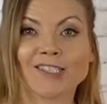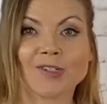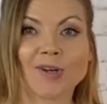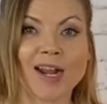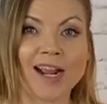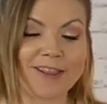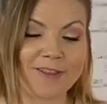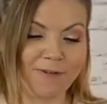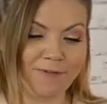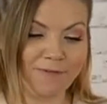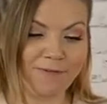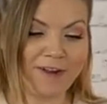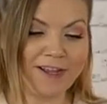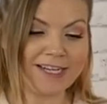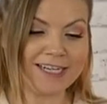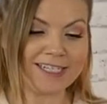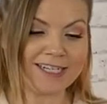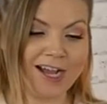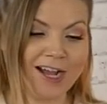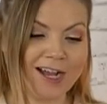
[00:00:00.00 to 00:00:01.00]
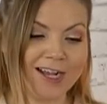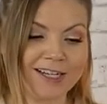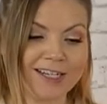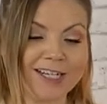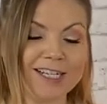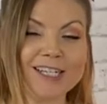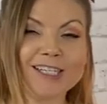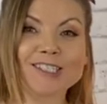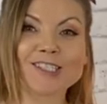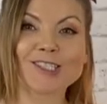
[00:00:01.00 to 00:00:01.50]
to try the FunnyDog
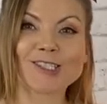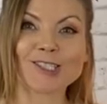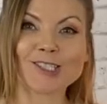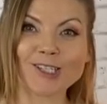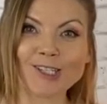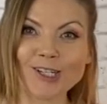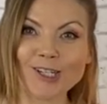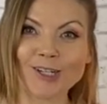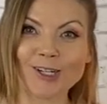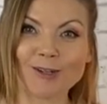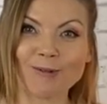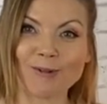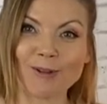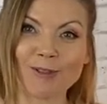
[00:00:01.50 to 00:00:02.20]
skirt